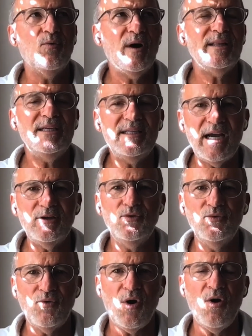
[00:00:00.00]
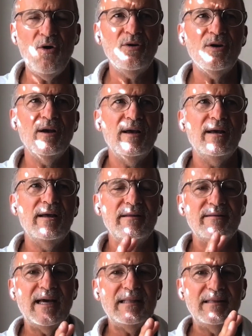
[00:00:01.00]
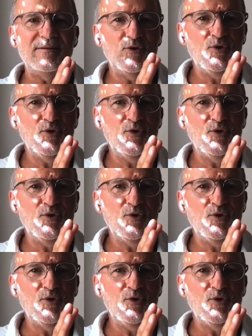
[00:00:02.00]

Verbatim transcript: So what did I do wrong that